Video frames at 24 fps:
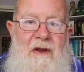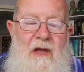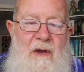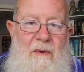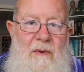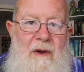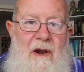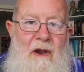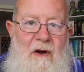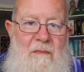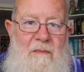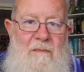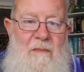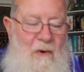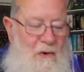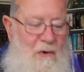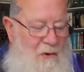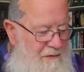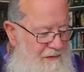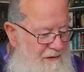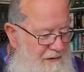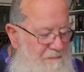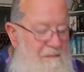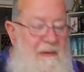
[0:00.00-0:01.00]
know a lot
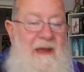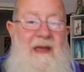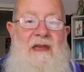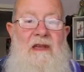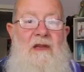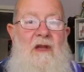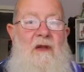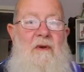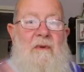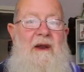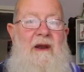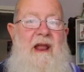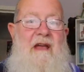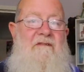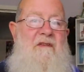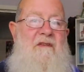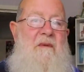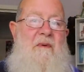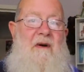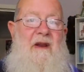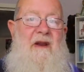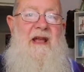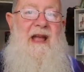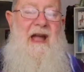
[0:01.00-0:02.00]
more than me, you and
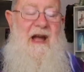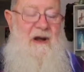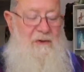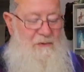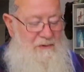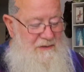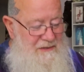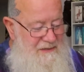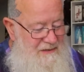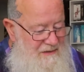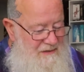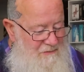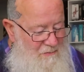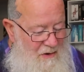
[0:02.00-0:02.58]
everybody else.